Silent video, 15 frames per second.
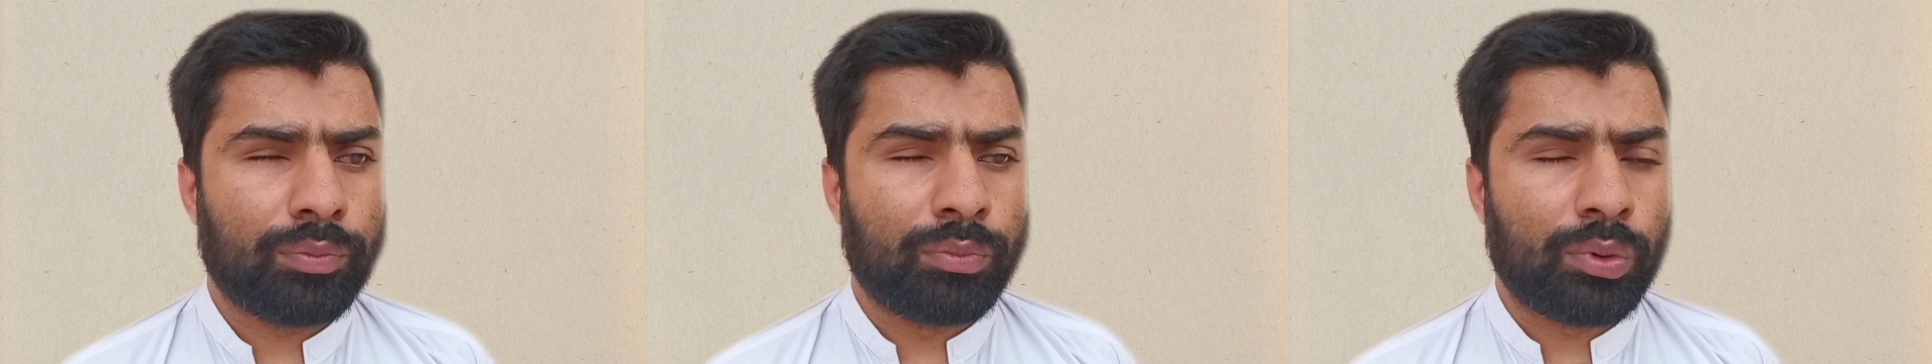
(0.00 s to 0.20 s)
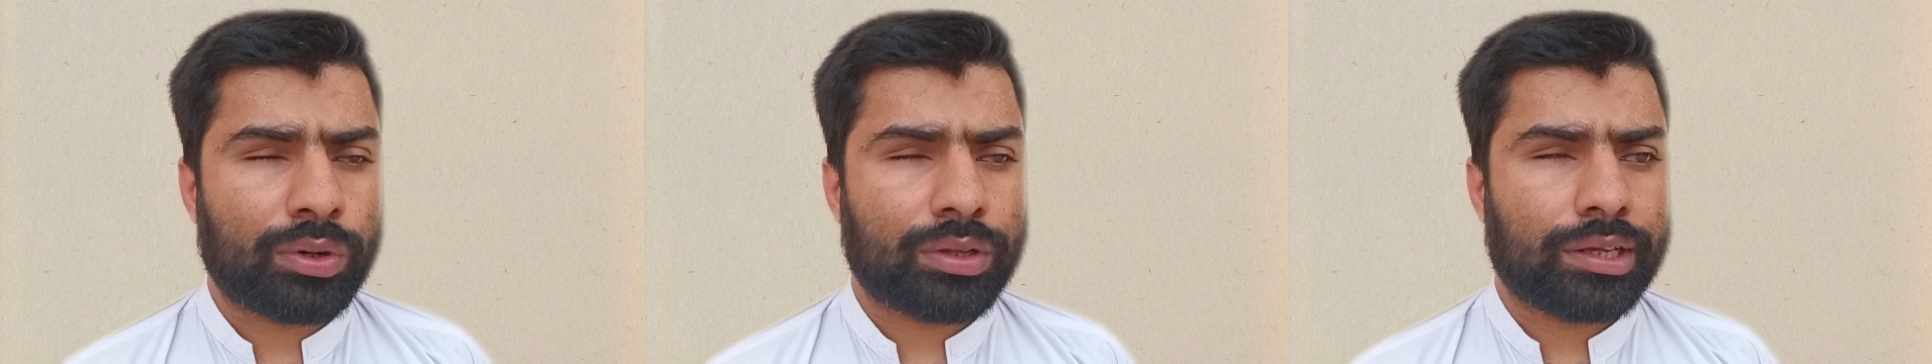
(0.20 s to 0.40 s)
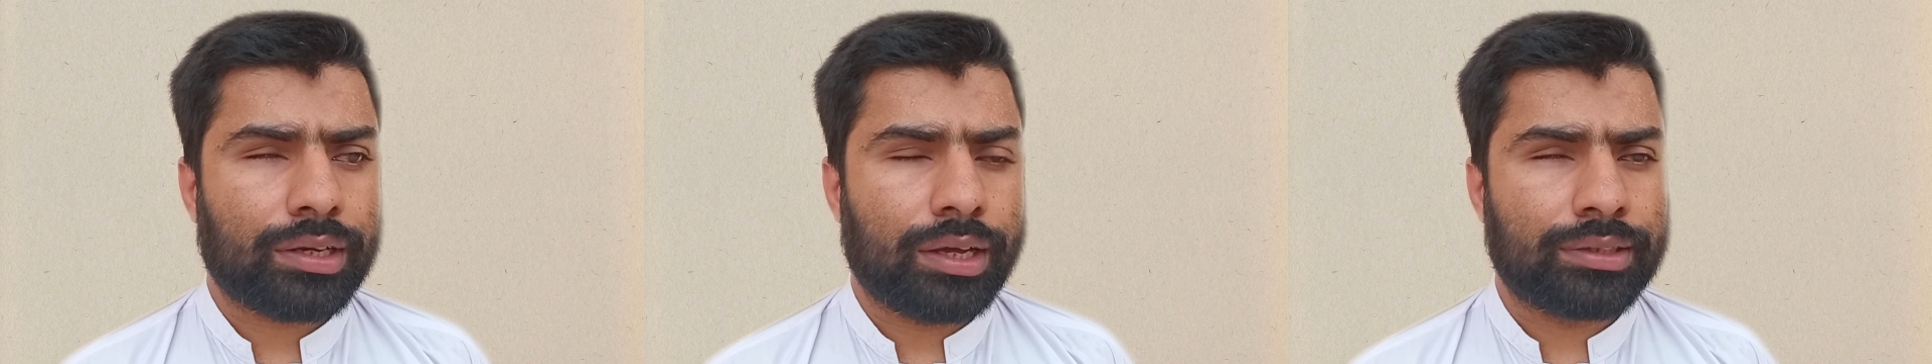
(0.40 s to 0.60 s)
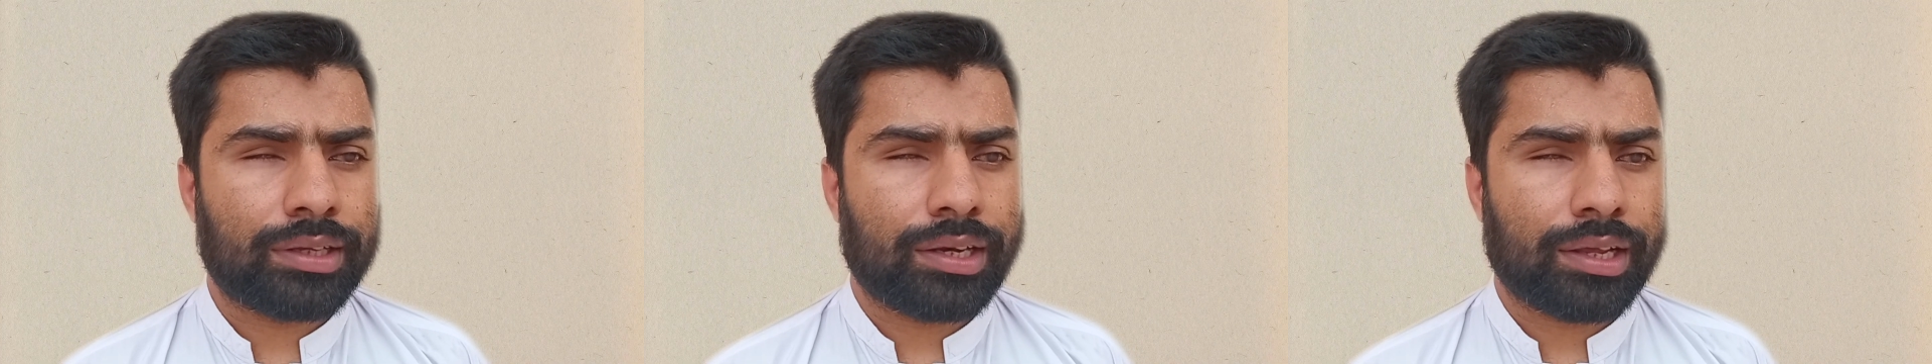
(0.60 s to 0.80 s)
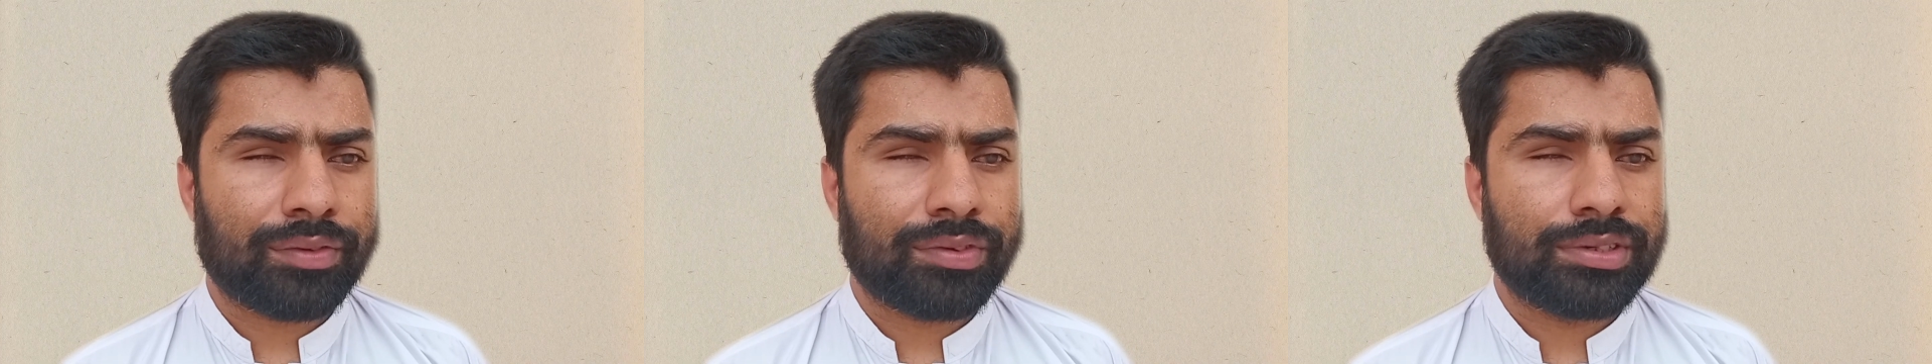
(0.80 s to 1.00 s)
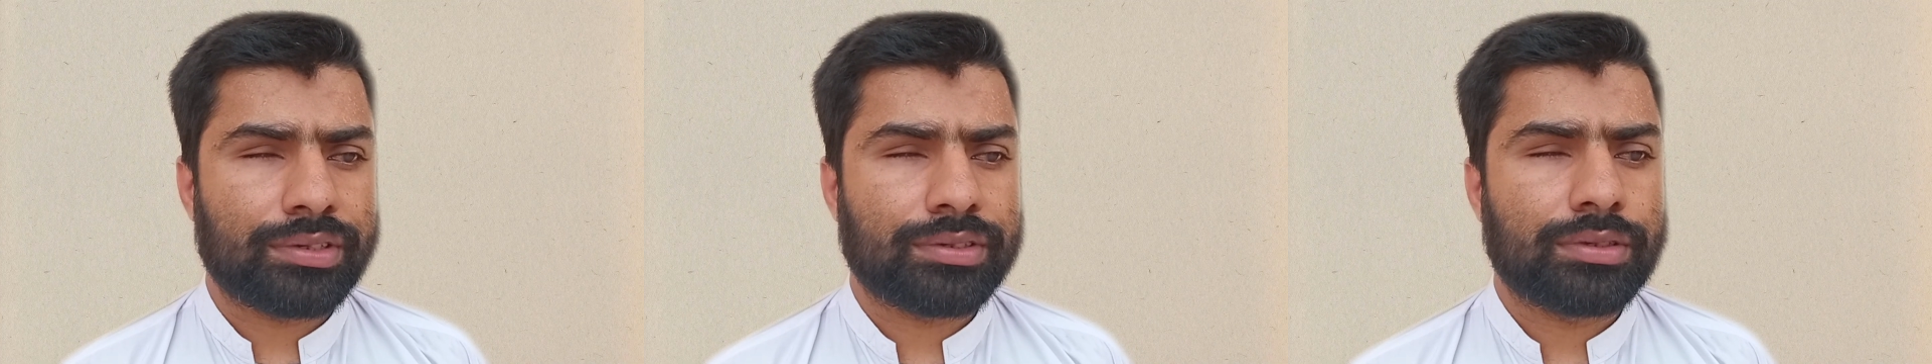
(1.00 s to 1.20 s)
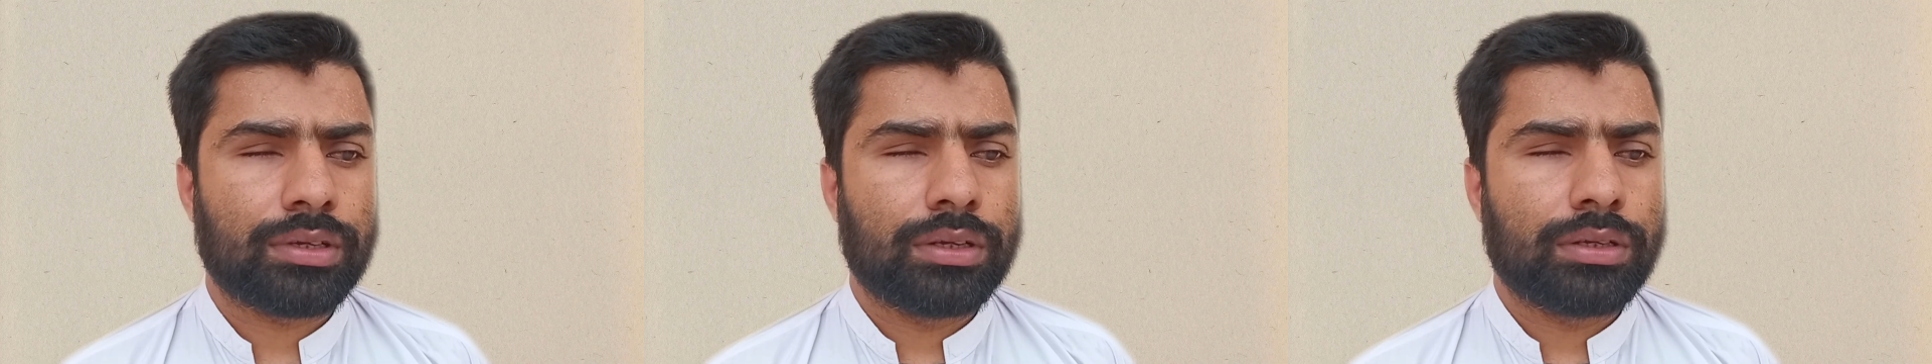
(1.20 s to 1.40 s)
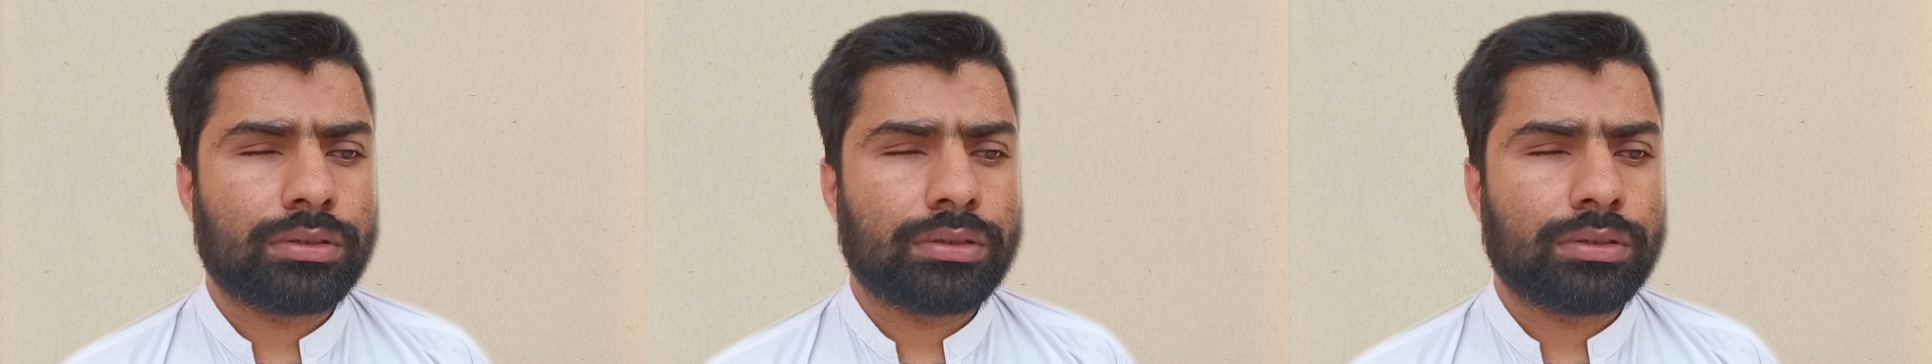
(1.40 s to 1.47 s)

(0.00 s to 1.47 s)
more than other languages.